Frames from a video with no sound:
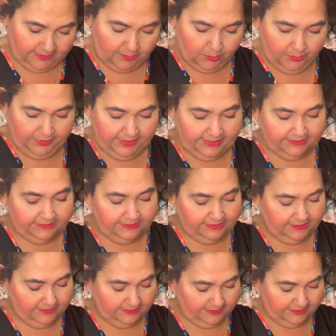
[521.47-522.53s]
But
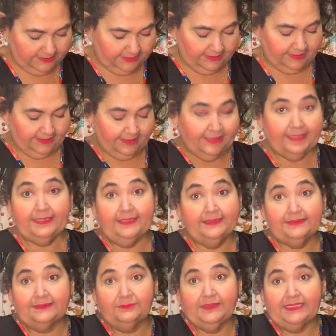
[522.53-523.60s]
it
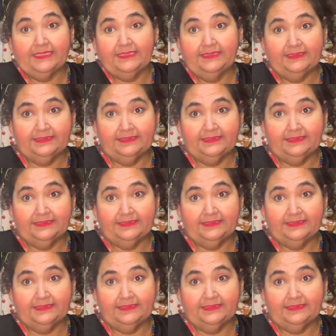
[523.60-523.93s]
is what it is.